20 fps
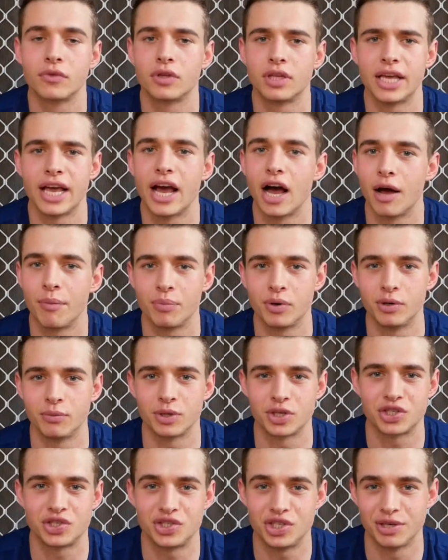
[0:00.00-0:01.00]
yeah, I pretty
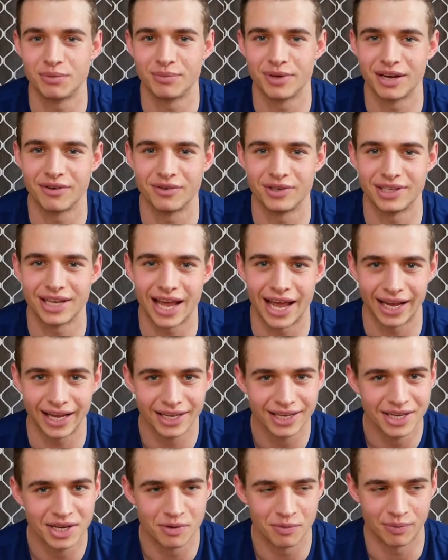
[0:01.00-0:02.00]
much gym every day,
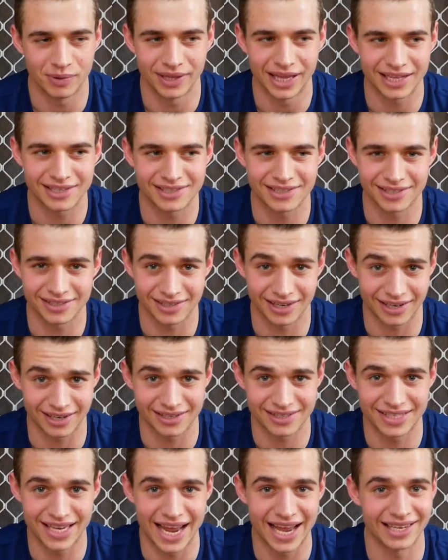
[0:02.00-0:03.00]
but that's just like a
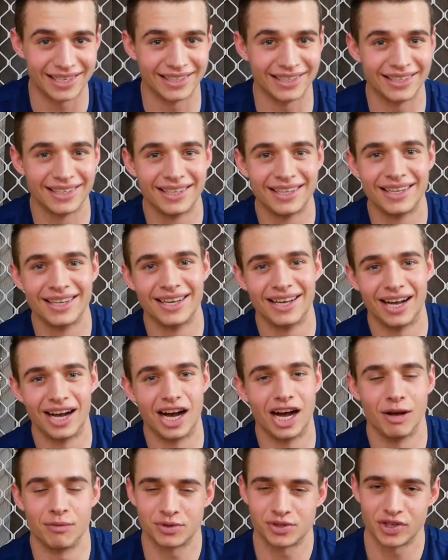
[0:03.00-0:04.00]
standard.
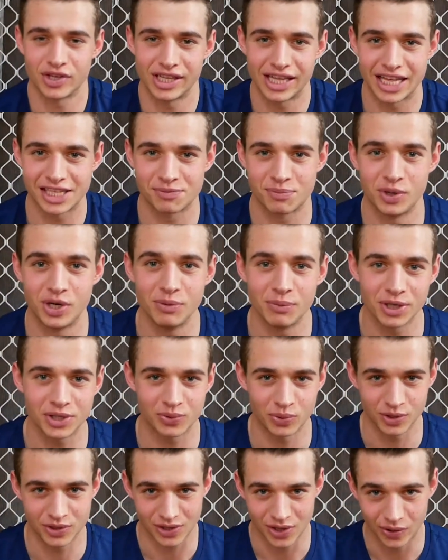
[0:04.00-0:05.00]
So yeah, that's pretty
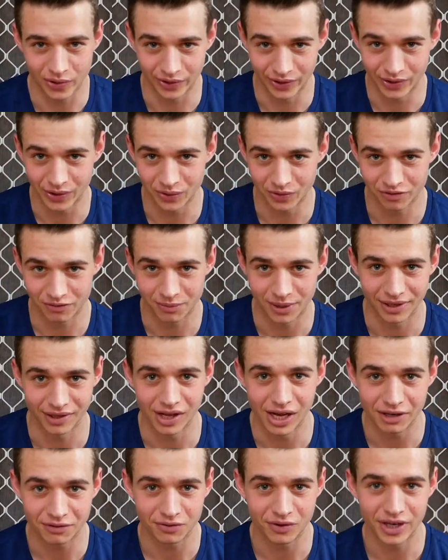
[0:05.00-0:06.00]
much what's going on with my
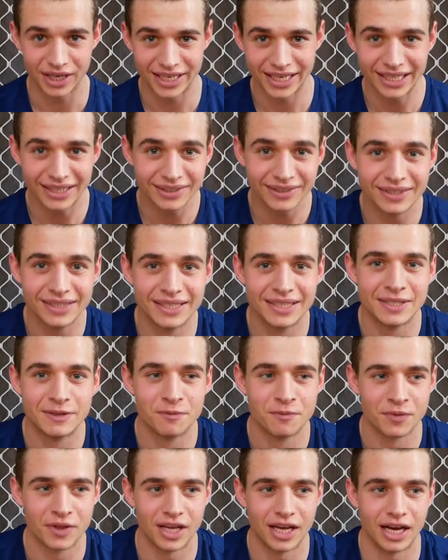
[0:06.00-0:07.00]
life right now.
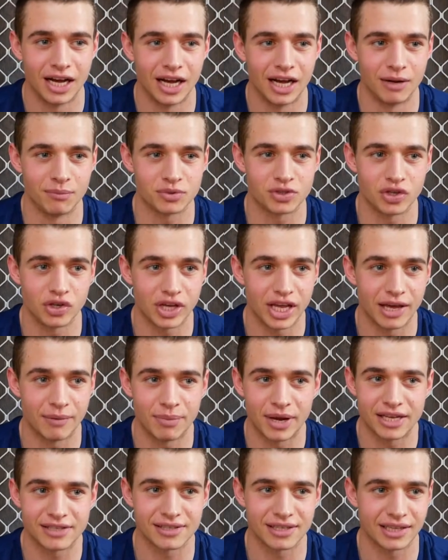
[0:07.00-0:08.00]
So yeah,
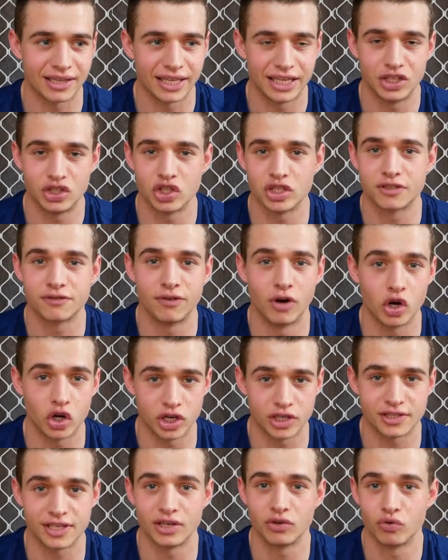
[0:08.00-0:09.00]
basically just
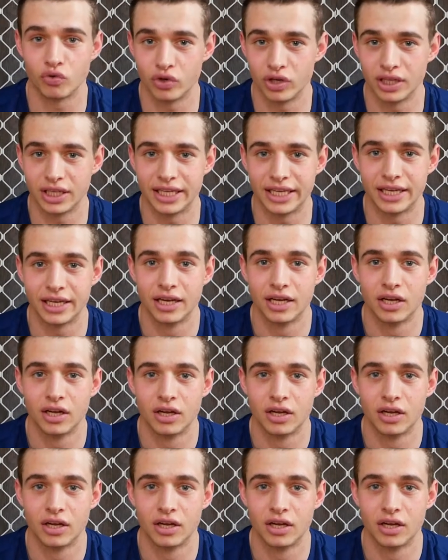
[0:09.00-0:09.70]
focusing a lot